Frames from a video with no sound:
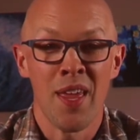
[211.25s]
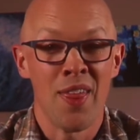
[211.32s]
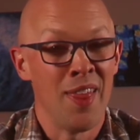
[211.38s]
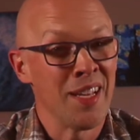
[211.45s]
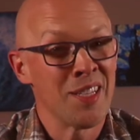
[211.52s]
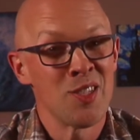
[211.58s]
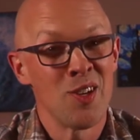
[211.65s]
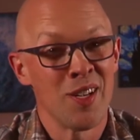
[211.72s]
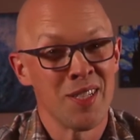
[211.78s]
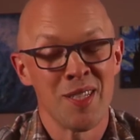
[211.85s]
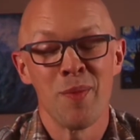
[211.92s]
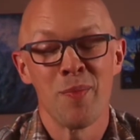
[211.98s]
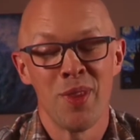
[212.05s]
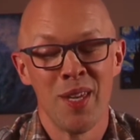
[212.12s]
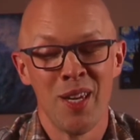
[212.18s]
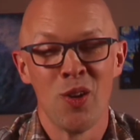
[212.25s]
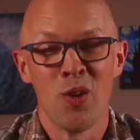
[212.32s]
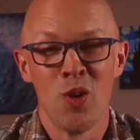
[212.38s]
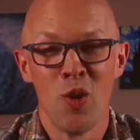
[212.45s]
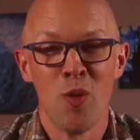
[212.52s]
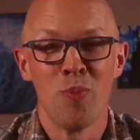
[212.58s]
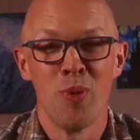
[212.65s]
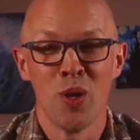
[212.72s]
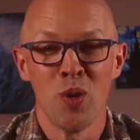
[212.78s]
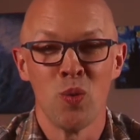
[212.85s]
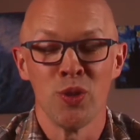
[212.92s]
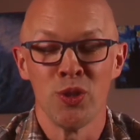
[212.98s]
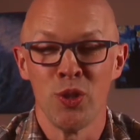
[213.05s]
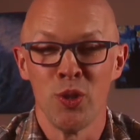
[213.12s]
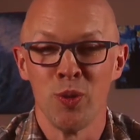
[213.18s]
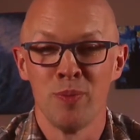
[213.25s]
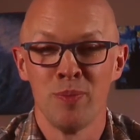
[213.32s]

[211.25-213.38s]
That's not something your notebook will do.